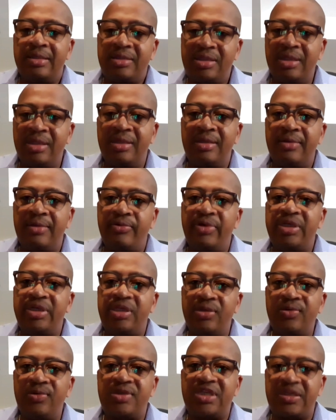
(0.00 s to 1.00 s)
to
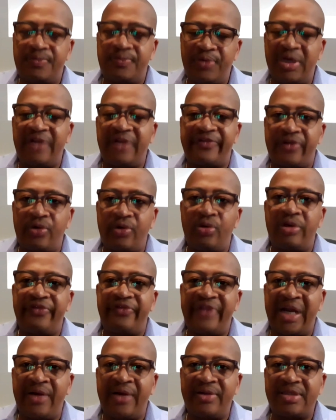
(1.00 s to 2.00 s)
reduce the spread of
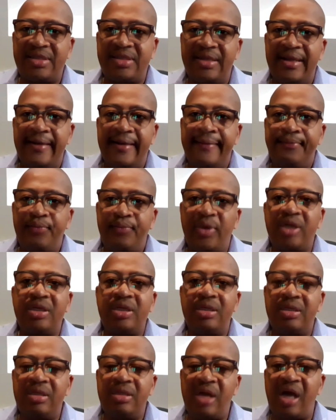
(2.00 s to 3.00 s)
coronavirus. But
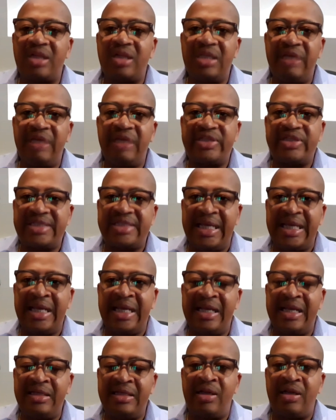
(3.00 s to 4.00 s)
not if you stay
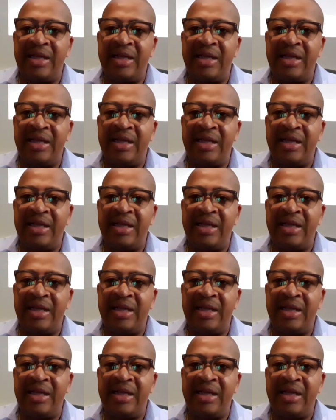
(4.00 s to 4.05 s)
in your